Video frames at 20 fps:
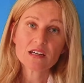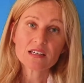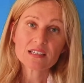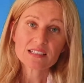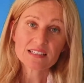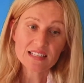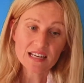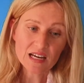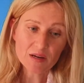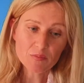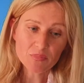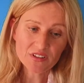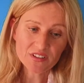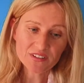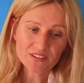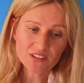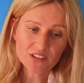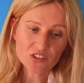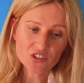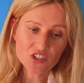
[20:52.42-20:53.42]

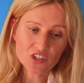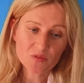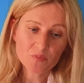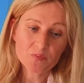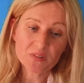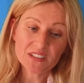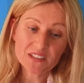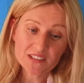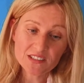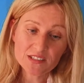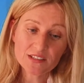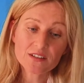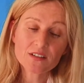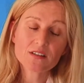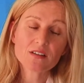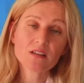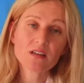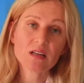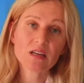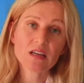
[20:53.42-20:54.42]
Sabbath's teaching
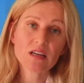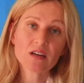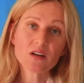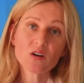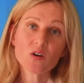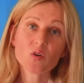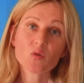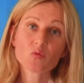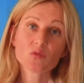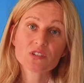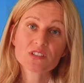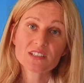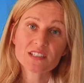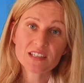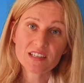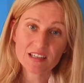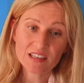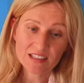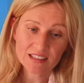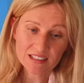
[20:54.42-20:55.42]
particularly
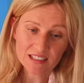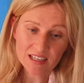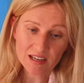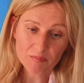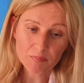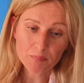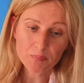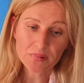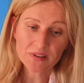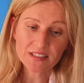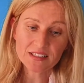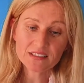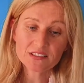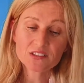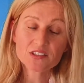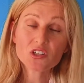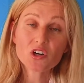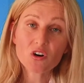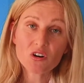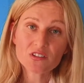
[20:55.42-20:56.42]
was in
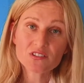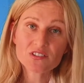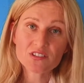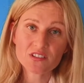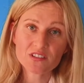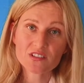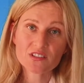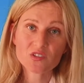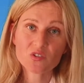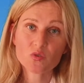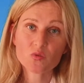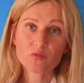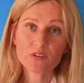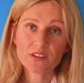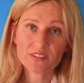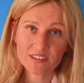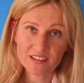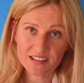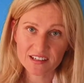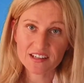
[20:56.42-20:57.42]
complete contrast
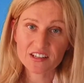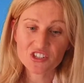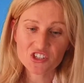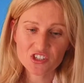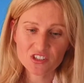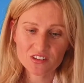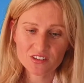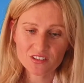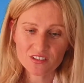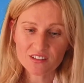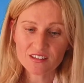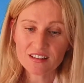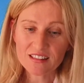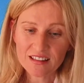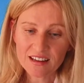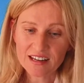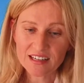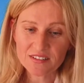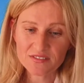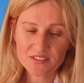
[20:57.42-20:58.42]
with the Russian
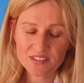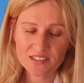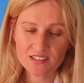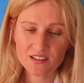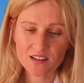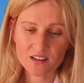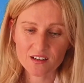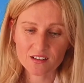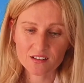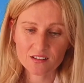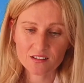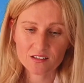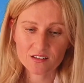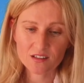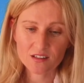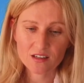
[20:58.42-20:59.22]
lifestyle.